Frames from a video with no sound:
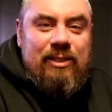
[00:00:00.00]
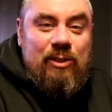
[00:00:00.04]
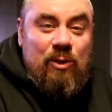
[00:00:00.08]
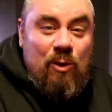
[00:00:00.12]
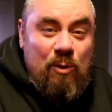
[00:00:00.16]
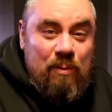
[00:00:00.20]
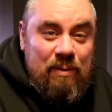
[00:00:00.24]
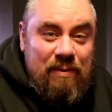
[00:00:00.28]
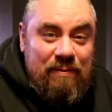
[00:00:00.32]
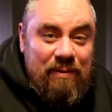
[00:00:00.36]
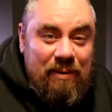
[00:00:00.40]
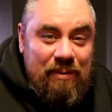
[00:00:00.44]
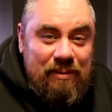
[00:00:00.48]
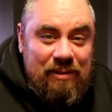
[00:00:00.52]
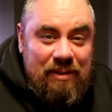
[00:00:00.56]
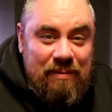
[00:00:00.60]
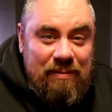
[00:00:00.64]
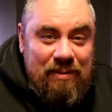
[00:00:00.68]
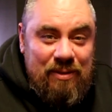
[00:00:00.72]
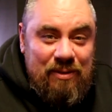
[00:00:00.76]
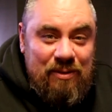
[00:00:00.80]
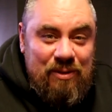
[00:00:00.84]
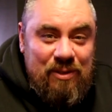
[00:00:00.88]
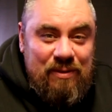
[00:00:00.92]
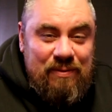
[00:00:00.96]
So I hope you found
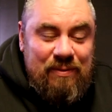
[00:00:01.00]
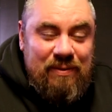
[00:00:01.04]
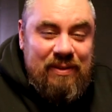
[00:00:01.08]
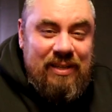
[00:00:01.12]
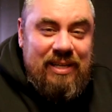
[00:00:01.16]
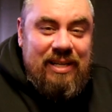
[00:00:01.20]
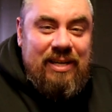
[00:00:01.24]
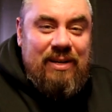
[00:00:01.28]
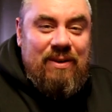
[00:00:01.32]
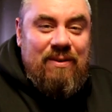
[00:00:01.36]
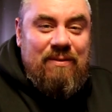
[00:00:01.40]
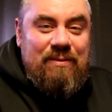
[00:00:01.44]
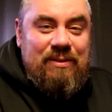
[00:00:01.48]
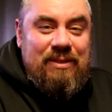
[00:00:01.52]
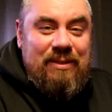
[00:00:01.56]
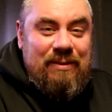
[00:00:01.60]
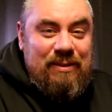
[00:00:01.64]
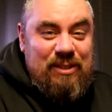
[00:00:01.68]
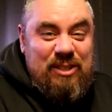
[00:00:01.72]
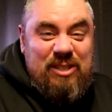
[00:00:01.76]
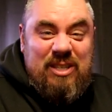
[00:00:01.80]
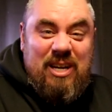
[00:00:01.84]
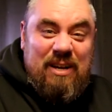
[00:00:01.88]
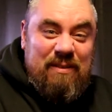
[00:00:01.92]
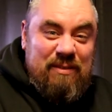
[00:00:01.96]
something useful there. Obviously
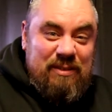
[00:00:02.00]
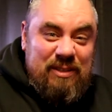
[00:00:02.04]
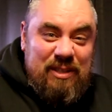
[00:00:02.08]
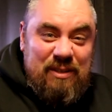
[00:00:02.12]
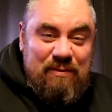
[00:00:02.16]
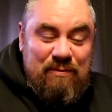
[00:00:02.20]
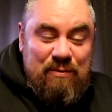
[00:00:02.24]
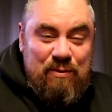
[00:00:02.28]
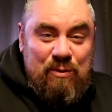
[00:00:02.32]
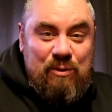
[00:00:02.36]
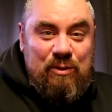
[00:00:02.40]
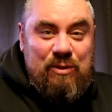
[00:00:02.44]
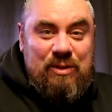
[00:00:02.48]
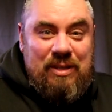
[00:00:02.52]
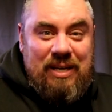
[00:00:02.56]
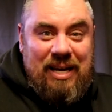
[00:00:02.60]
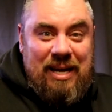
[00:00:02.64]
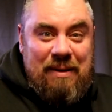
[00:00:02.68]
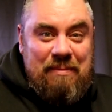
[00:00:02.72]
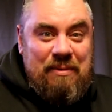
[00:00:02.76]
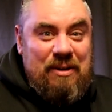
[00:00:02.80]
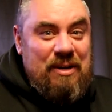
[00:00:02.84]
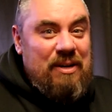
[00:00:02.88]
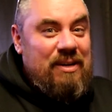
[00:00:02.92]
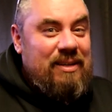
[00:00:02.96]
just covered the foods that
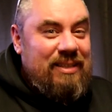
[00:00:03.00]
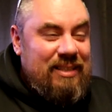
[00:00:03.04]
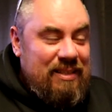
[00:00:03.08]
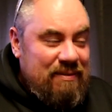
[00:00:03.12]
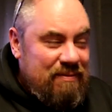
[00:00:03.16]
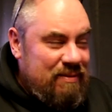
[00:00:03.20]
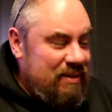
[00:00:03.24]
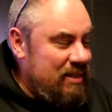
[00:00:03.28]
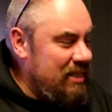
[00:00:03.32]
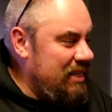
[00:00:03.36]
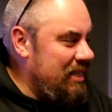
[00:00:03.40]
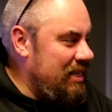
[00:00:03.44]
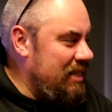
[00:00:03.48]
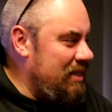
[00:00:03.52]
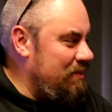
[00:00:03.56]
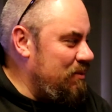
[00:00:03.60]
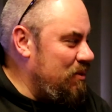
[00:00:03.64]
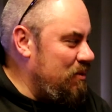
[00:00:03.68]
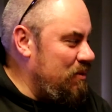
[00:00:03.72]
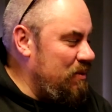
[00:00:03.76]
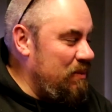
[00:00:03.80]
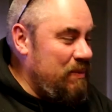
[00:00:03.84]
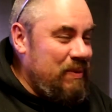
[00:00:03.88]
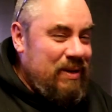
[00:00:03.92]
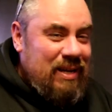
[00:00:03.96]
I'm currently feeding at the
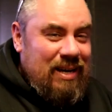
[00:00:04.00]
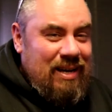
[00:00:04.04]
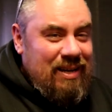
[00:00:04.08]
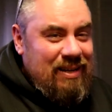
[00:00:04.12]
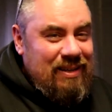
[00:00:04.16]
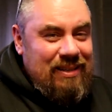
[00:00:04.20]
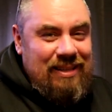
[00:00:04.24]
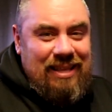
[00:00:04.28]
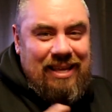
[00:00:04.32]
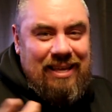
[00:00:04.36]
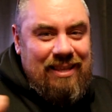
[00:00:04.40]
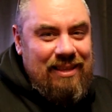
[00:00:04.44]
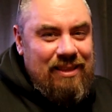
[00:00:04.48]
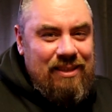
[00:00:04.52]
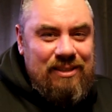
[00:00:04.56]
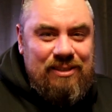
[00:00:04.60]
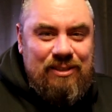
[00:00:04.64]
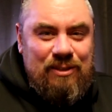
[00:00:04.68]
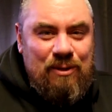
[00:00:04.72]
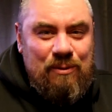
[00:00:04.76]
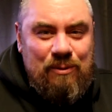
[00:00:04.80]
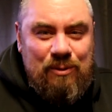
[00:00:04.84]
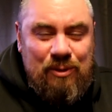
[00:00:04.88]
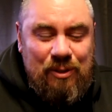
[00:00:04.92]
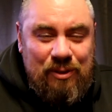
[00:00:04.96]
moment, but
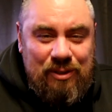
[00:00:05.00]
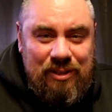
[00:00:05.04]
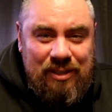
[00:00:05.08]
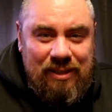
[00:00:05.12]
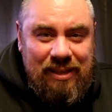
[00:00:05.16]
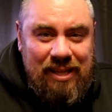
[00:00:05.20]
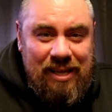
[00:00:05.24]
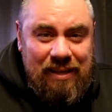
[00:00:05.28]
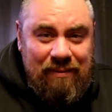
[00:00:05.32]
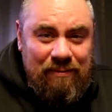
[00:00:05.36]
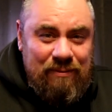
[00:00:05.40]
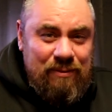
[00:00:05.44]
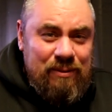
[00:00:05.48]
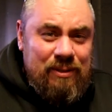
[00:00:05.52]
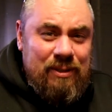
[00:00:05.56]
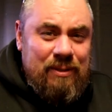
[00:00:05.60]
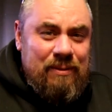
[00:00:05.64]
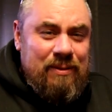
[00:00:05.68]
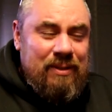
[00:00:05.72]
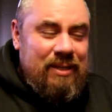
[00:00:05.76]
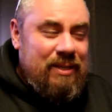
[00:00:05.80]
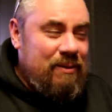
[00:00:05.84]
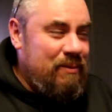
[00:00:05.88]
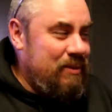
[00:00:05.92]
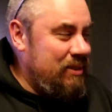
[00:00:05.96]
there's all sorts of live foods
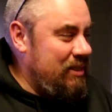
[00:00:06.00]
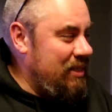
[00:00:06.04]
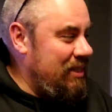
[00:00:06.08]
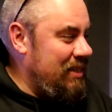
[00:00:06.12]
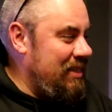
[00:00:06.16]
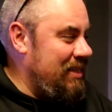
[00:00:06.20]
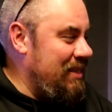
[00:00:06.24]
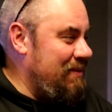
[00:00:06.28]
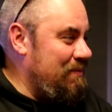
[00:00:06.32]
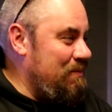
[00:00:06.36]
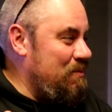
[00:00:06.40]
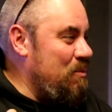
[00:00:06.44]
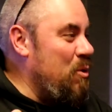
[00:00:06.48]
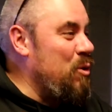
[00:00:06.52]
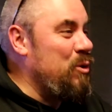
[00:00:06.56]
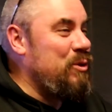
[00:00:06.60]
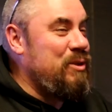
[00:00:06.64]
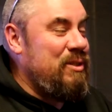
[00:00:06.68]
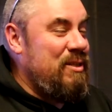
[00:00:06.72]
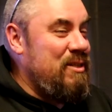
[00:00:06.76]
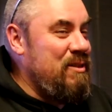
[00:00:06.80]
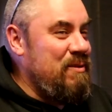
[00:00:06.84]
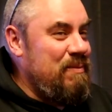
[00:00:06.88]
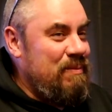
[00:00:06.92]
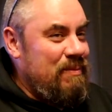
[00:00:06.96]
out there, which
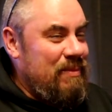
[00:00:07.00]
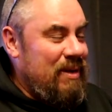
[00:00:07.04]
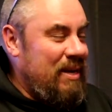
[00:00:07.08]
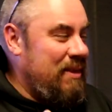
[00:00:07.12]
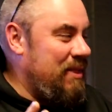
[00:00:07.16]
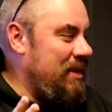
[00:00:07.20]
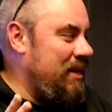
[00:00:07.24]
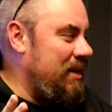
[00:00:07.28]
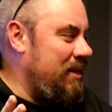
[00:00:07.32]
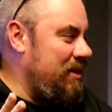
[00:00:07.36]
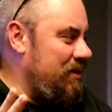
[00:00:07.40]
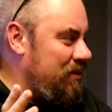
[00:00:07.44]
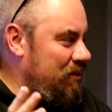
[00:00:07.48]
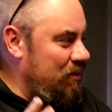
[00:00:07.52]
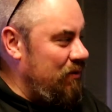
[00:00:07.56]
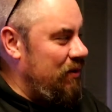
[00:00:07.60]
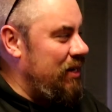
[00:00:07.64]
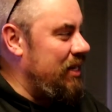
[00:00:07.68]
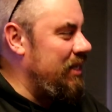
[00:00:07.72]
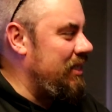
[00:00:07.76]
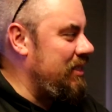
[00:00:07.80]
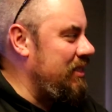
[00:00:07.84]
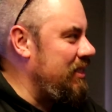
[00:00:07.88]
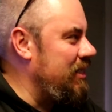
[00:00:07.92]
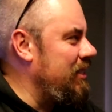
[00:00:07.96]
most of them I think are
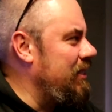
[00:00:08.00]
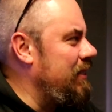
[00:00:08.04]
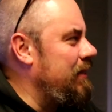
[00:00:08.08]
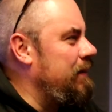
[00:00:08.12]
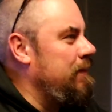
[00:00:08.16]
great.